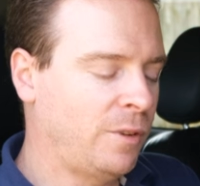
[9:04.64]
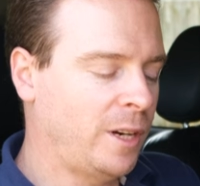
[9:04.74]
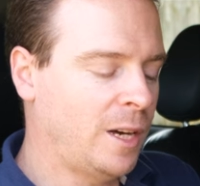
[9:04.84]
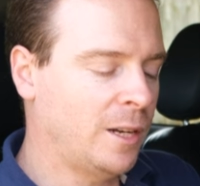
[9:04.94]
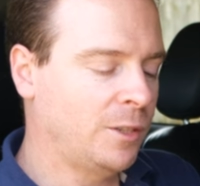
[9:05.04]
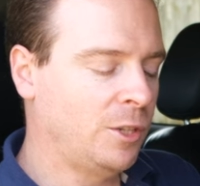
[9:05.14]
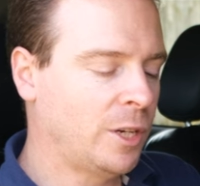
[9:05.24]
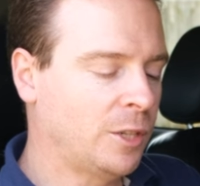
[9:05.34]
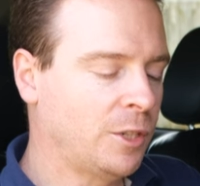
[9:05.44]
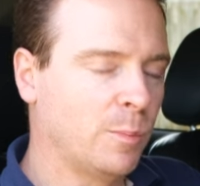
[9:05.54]
very hard to
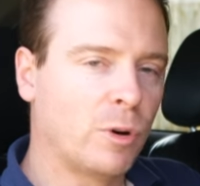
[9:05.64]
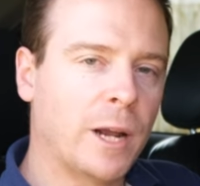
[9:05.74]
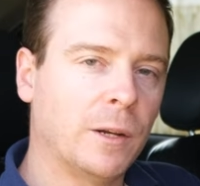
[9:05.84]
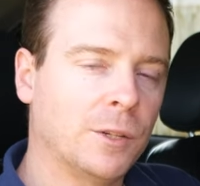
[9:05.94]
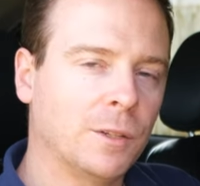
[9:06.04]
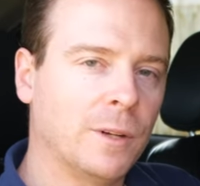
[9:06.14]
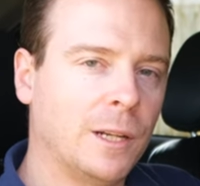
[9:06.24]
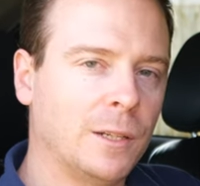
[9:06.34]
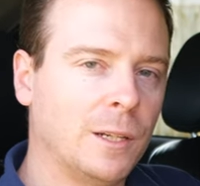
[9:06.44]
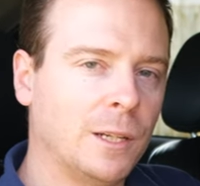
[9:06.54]
judge the brightness of
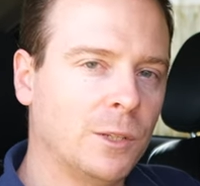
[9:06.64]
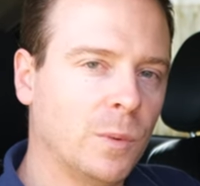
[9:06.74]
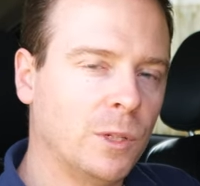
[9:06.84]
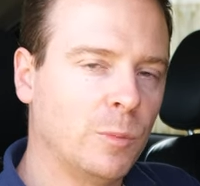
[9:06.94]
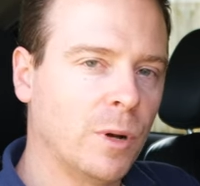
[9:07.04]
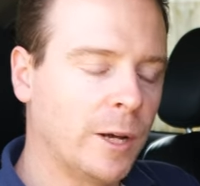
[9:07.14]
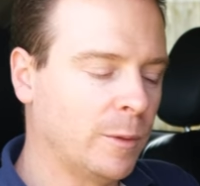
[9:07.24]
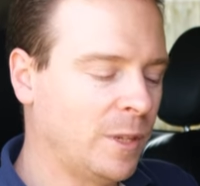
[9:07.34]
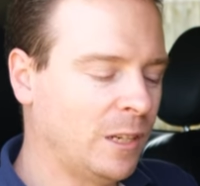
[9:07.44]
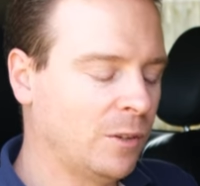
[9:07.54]
L E Ds when you buy
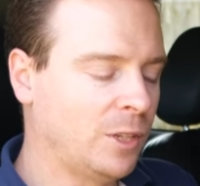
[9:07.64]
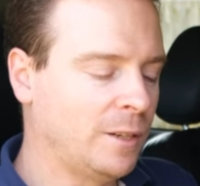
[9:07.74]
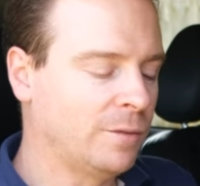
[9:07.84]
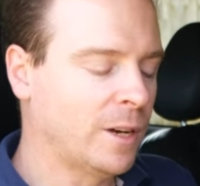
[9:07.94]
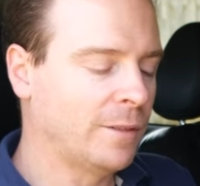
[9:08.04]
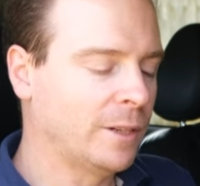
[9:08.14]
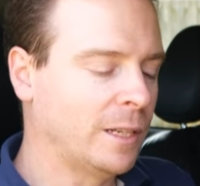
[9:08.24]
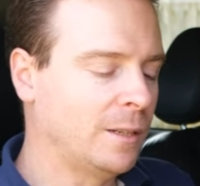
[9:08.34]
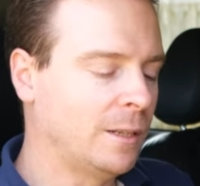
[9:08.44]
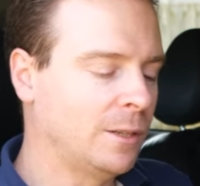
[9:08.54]
them, these little T five L
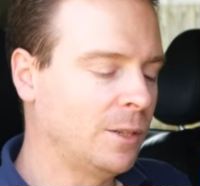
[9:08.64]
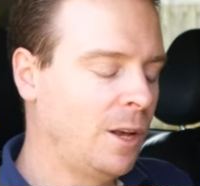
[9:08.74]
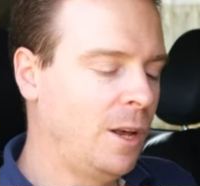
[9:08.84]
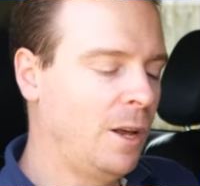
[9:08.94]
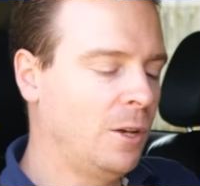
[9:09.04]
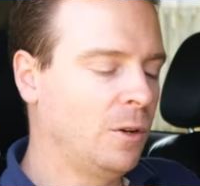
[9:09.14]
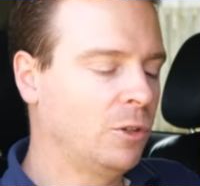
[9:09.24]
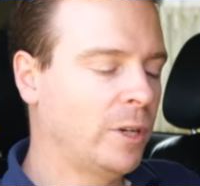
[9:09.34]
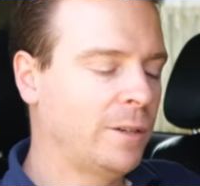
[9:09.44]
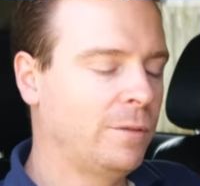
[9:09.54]
E Ds. You can
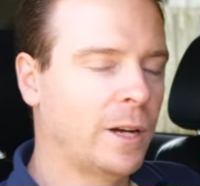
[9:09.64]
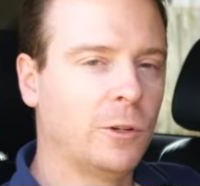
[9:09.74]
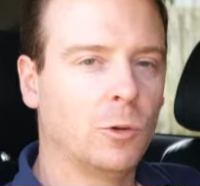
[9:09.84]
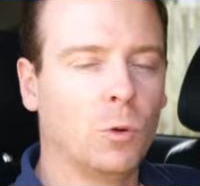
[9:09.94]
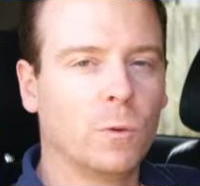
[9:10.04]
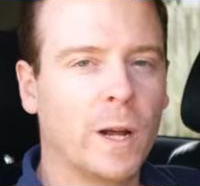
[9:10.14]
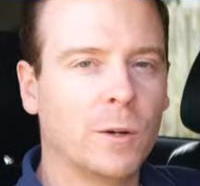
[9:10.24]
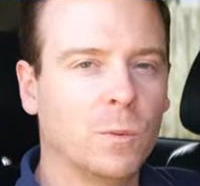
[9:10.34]
try to find an all-around